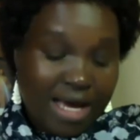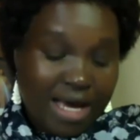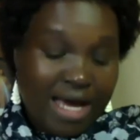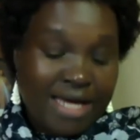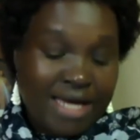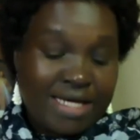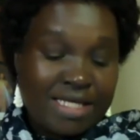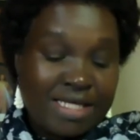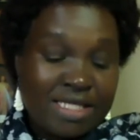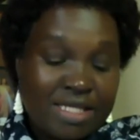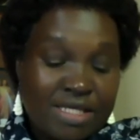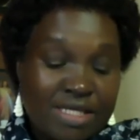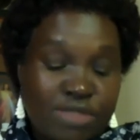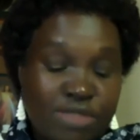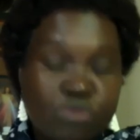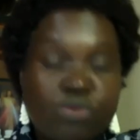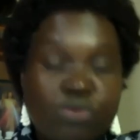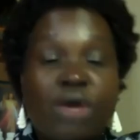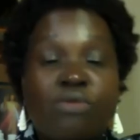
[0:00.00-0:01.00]
And in
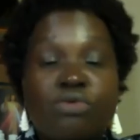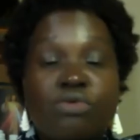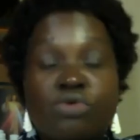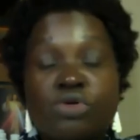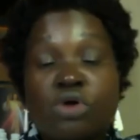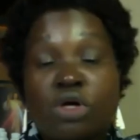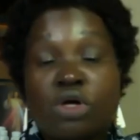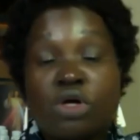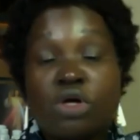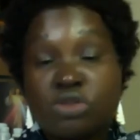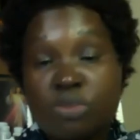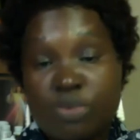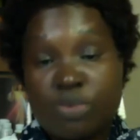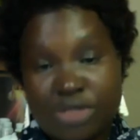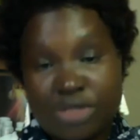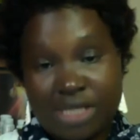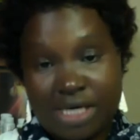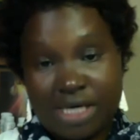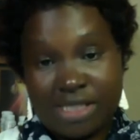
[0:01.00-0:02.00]
this way, we would also
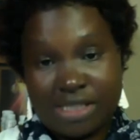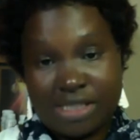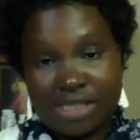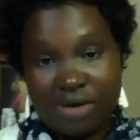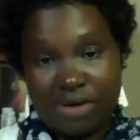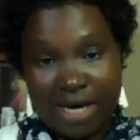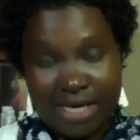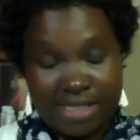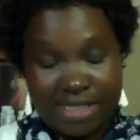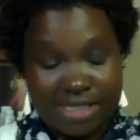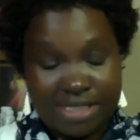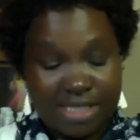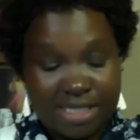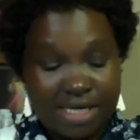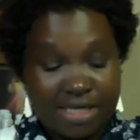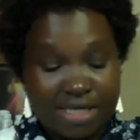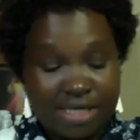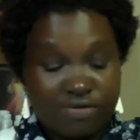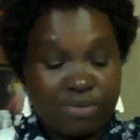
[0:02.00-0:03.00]
protect our
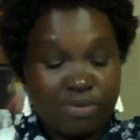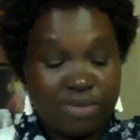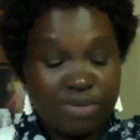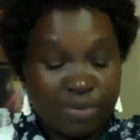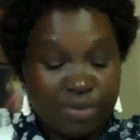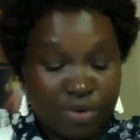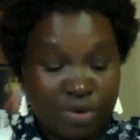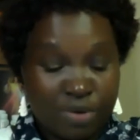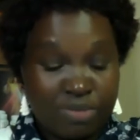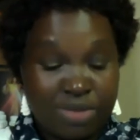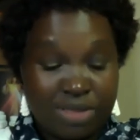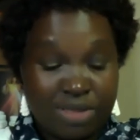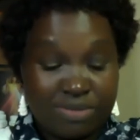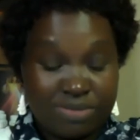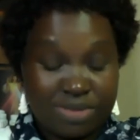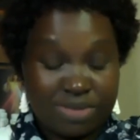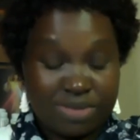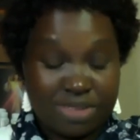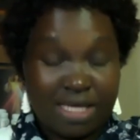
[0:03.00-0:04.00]
eyesight from the
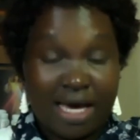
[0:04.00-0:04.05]
problems,